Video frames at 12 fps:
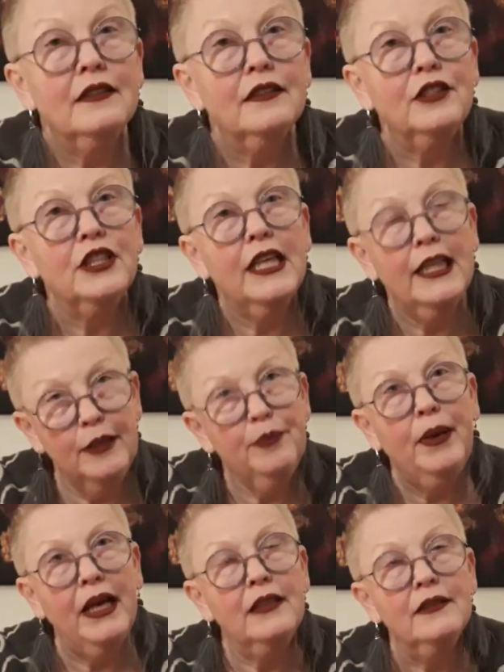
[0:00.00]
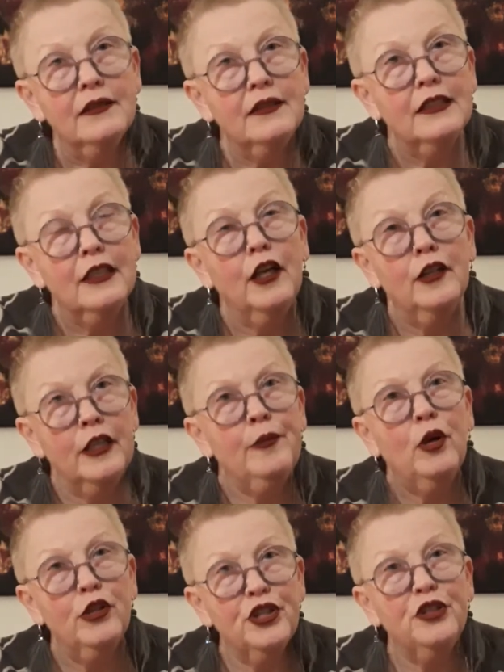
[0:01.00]
get in balance, an
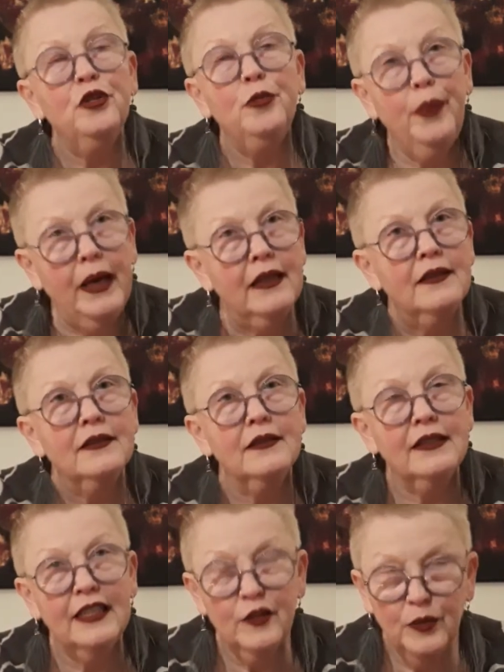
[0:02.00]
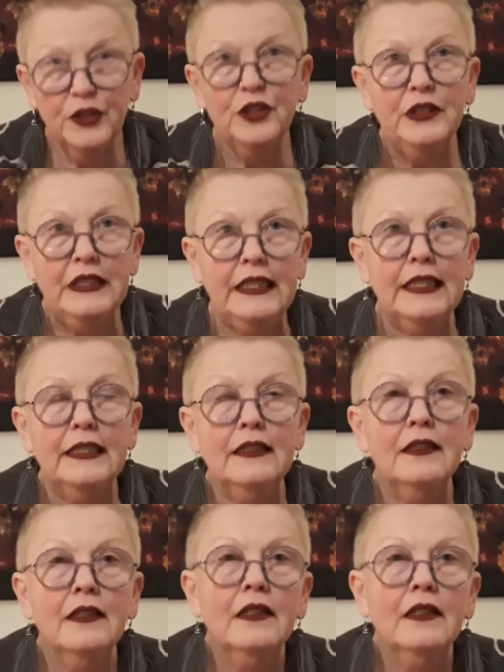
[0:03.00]
emotional balance, that's what you need.